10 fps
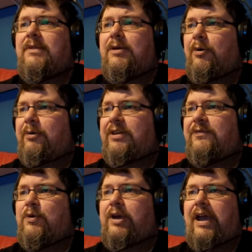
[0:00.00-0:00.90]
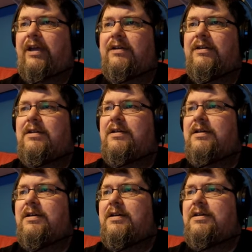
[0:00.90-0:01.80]
You're in the foyer.
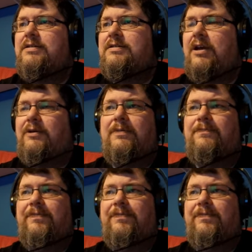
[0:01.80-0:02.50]
So,